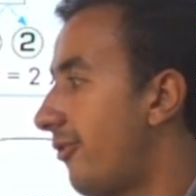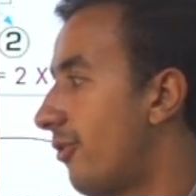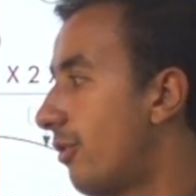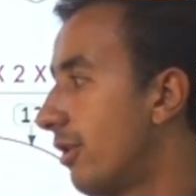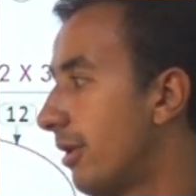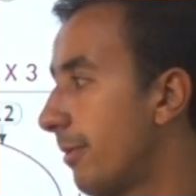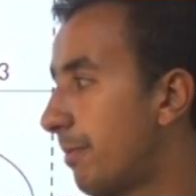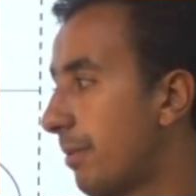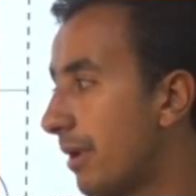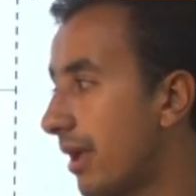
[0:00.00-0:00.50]

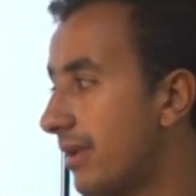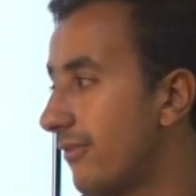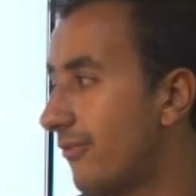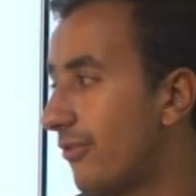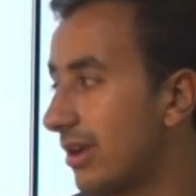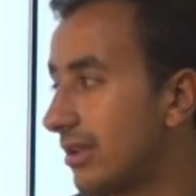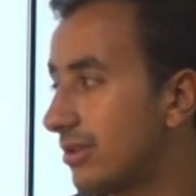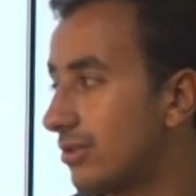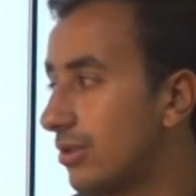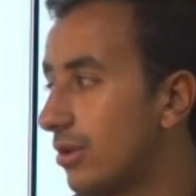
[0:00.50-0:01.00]
for prime
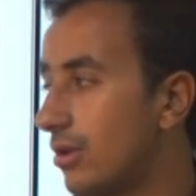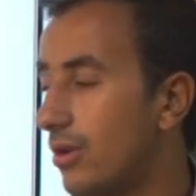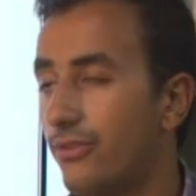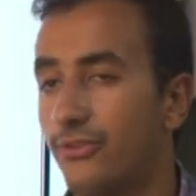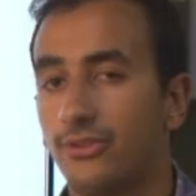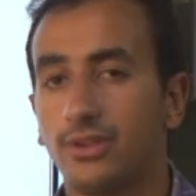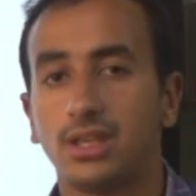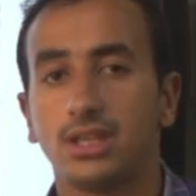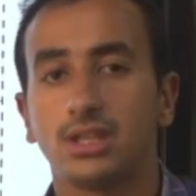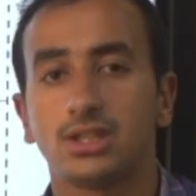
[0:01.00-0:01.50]
factor
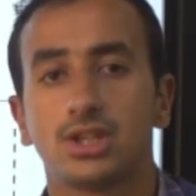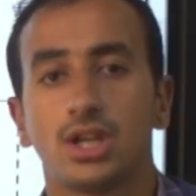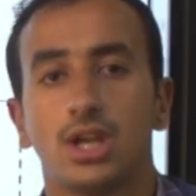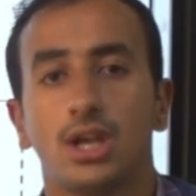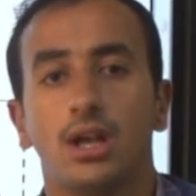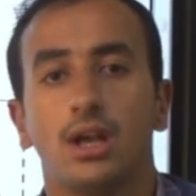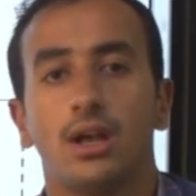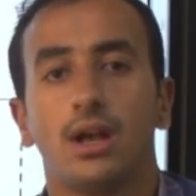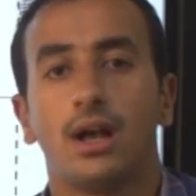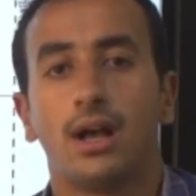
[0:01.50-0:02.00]
of each
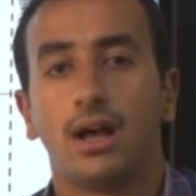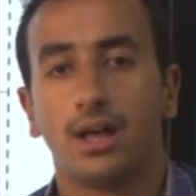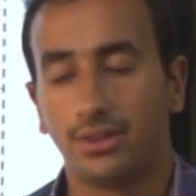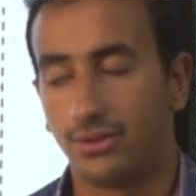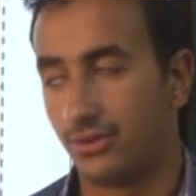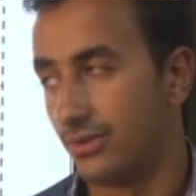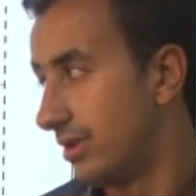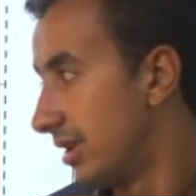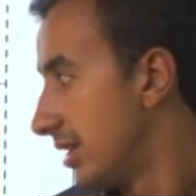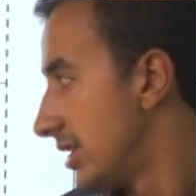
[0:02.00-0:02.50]

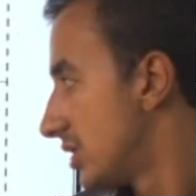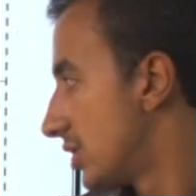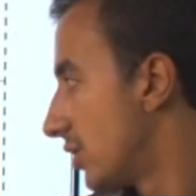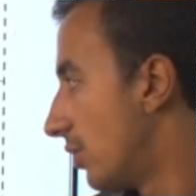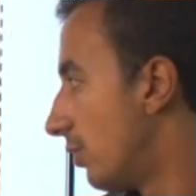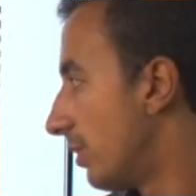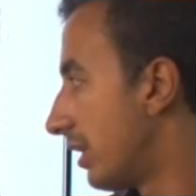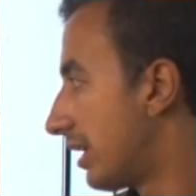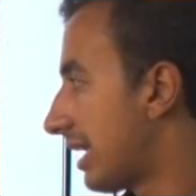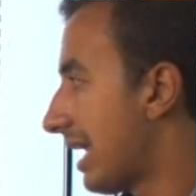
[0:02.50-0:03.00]
other.
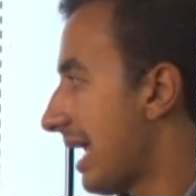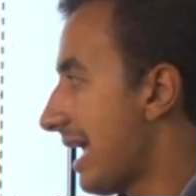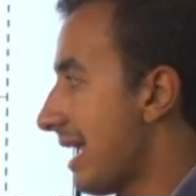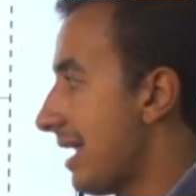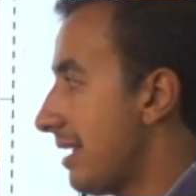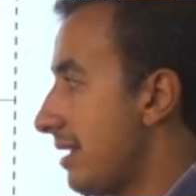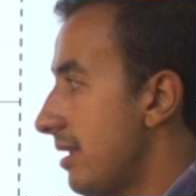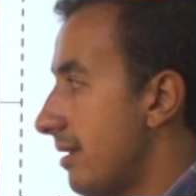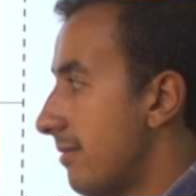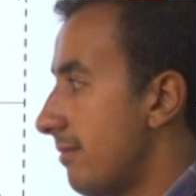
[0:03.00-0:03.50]
So we
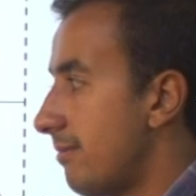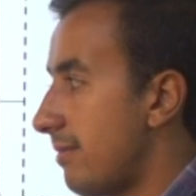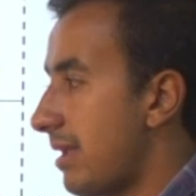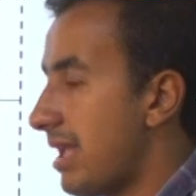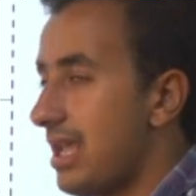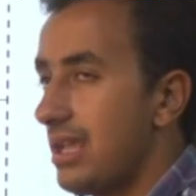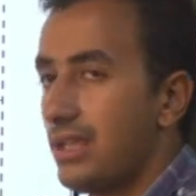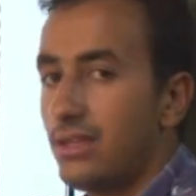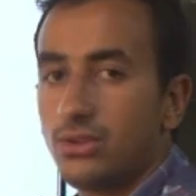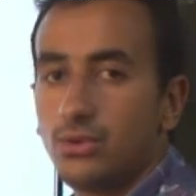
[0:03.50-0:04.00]
can
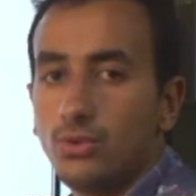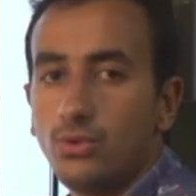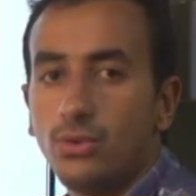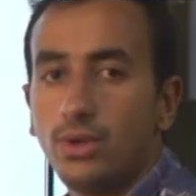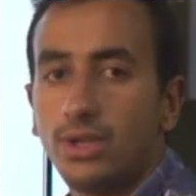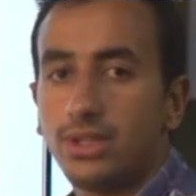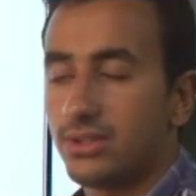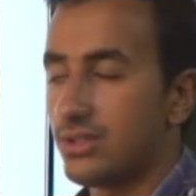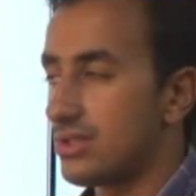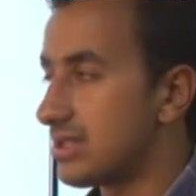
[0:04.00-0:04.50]
make 2
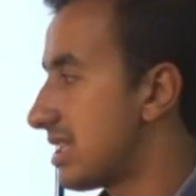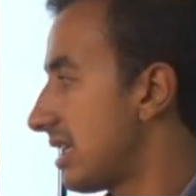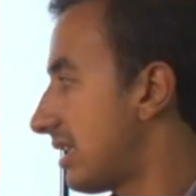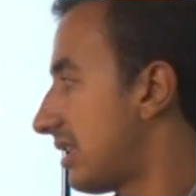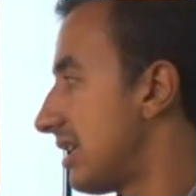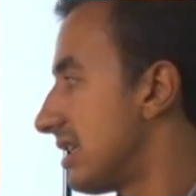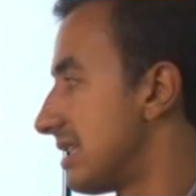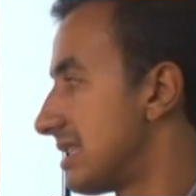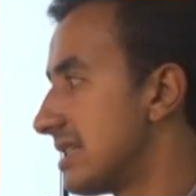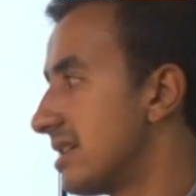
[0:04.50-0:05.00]

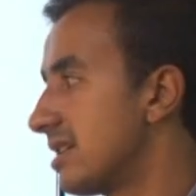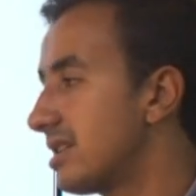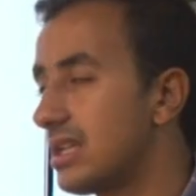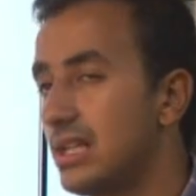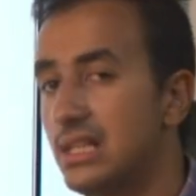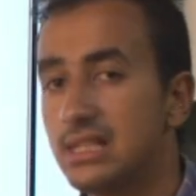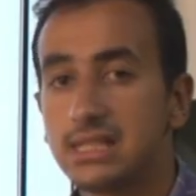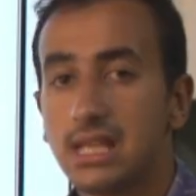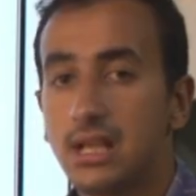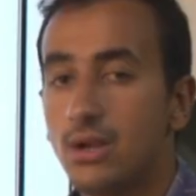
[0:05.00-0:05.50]
intersecting
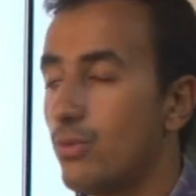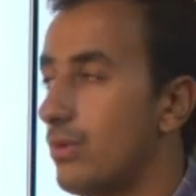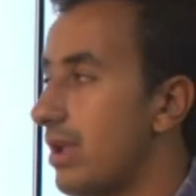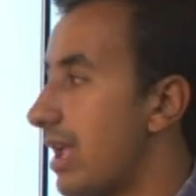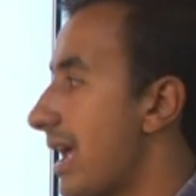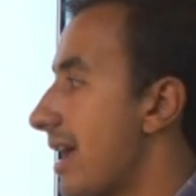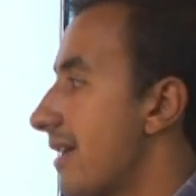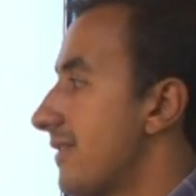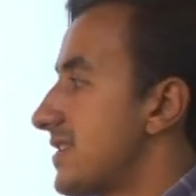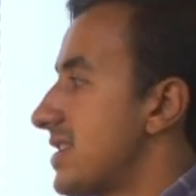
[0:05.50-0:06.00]
circles. We
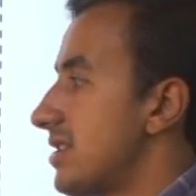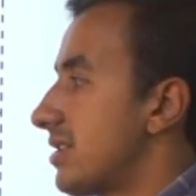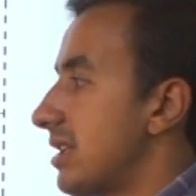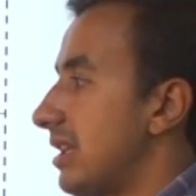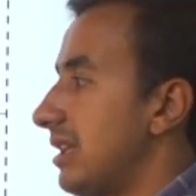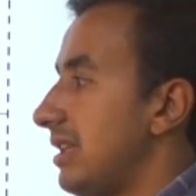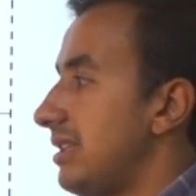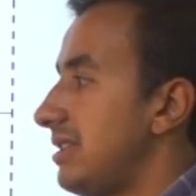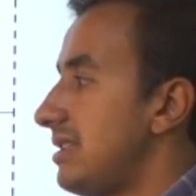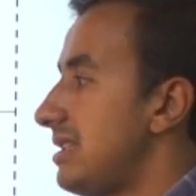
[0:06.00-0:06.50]
have
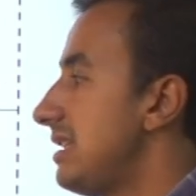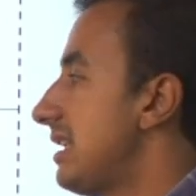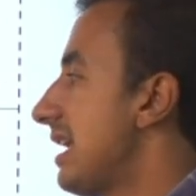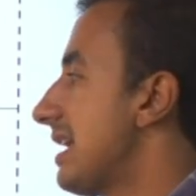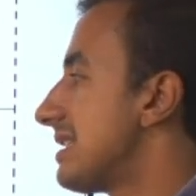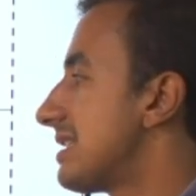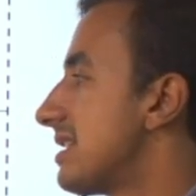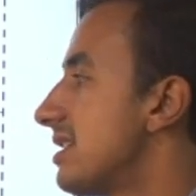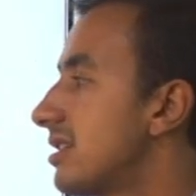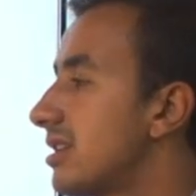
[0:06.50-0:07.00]
circle 18
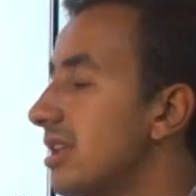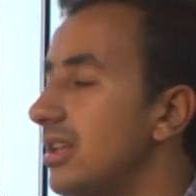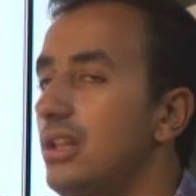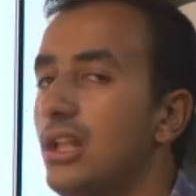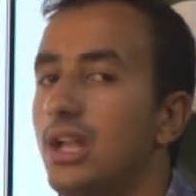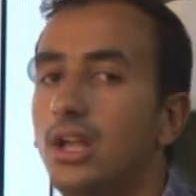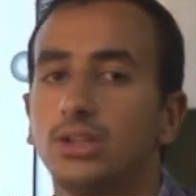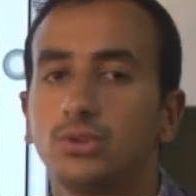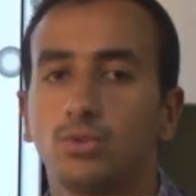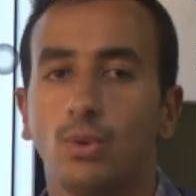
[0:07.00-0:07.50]
and circle
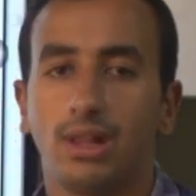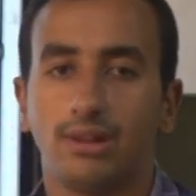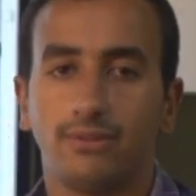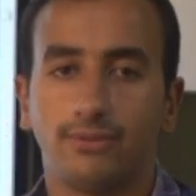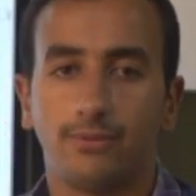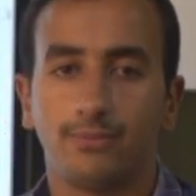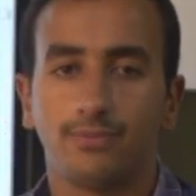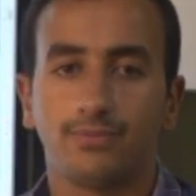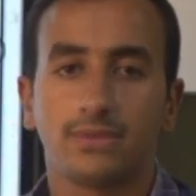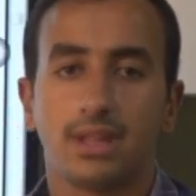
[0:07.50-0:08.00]

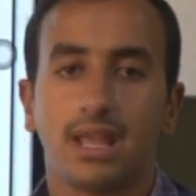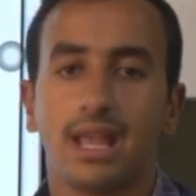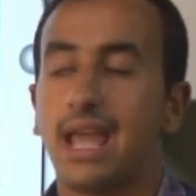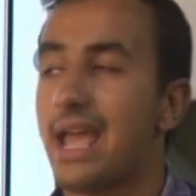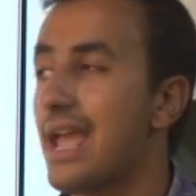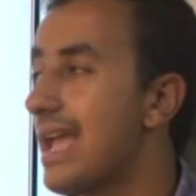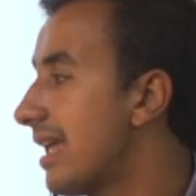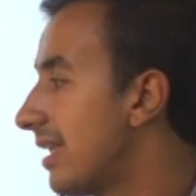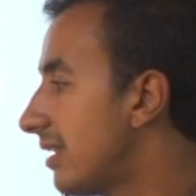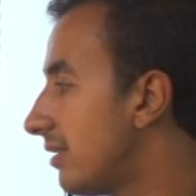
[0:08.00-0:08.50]
12.
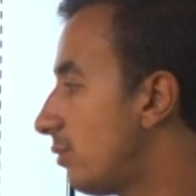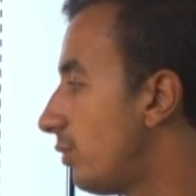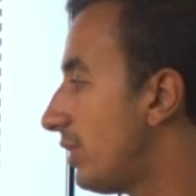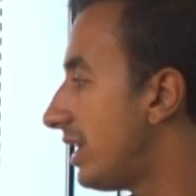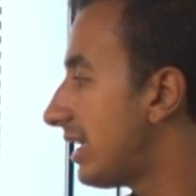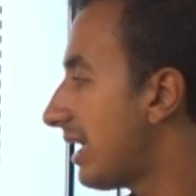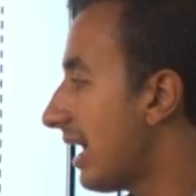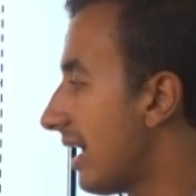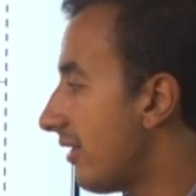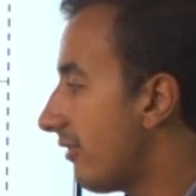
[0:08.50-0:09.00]
And we
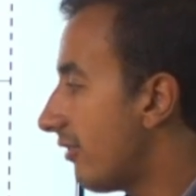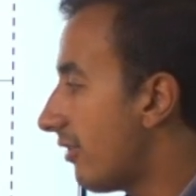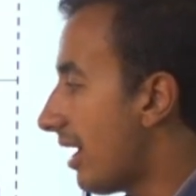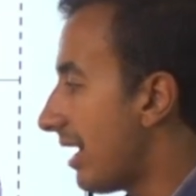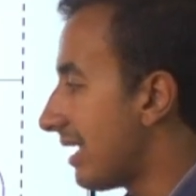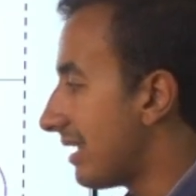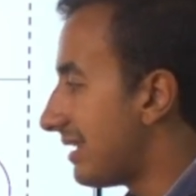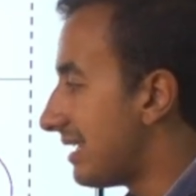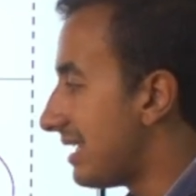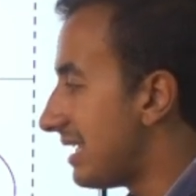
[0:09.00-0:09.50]
can
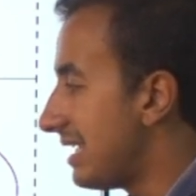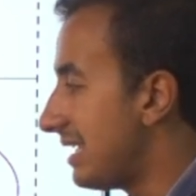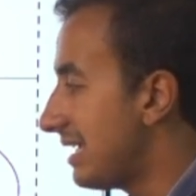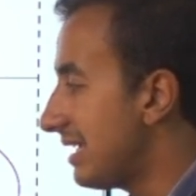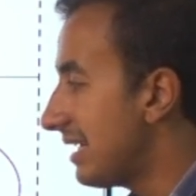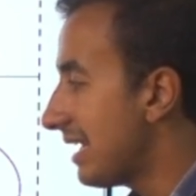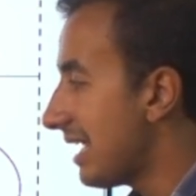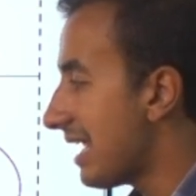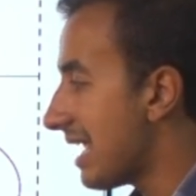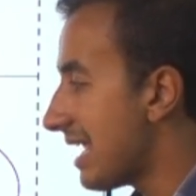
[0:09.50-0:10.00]
write
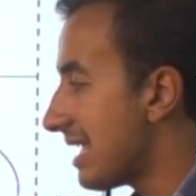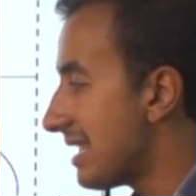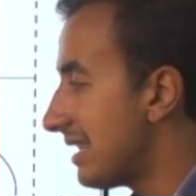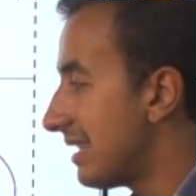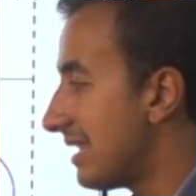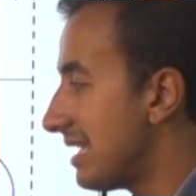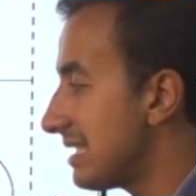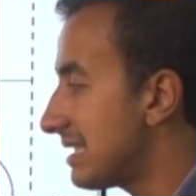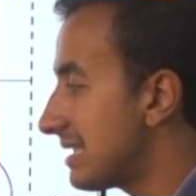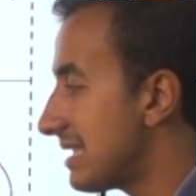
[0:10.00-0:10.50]
here in
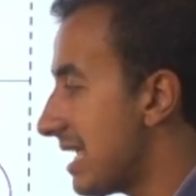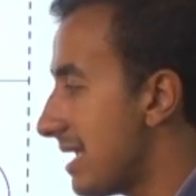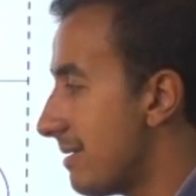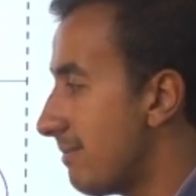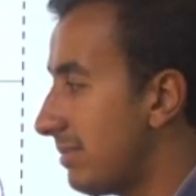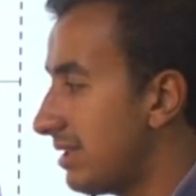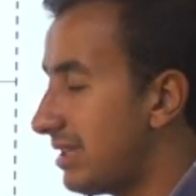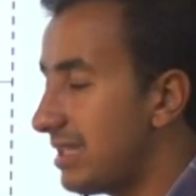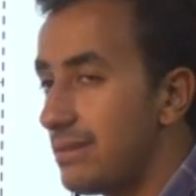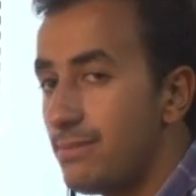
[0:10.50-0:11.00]
this
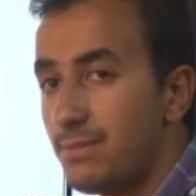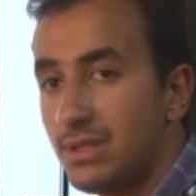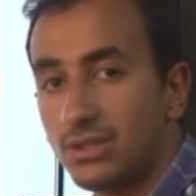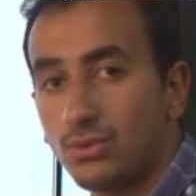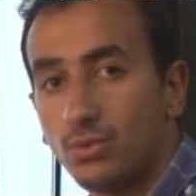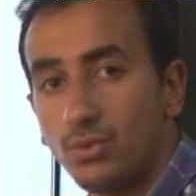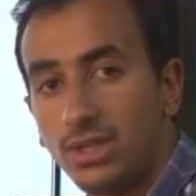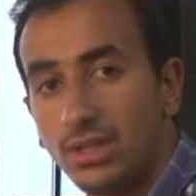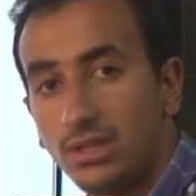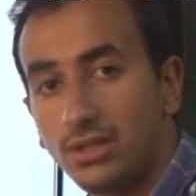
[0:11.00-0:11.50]
empty
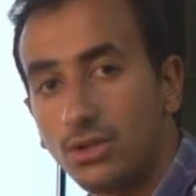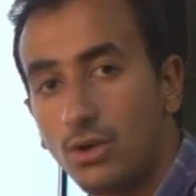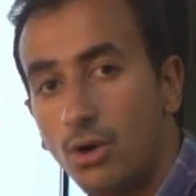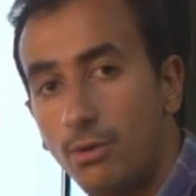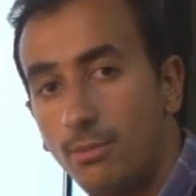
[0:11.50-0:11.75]
between